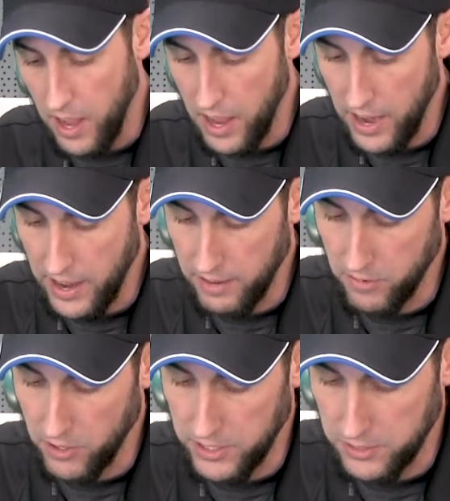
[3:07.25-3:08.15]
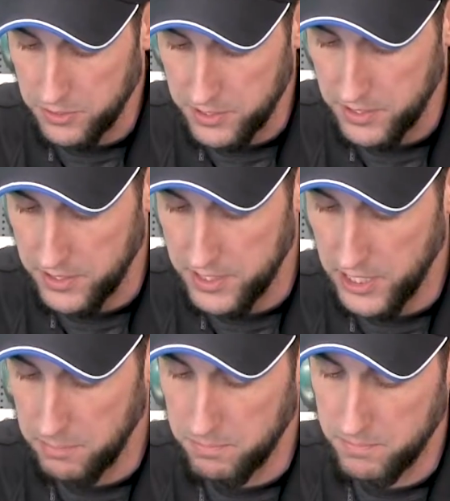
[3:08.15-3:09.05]
I have already loosened this
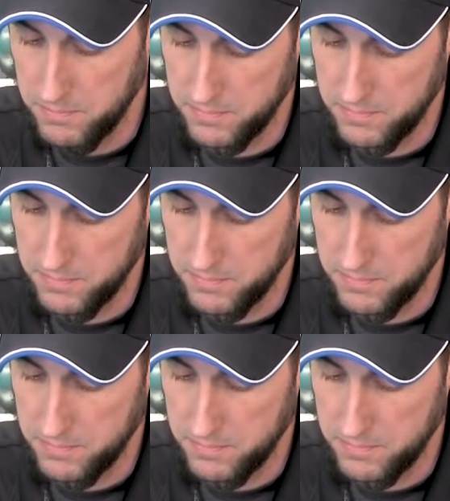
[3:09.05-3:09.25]
up,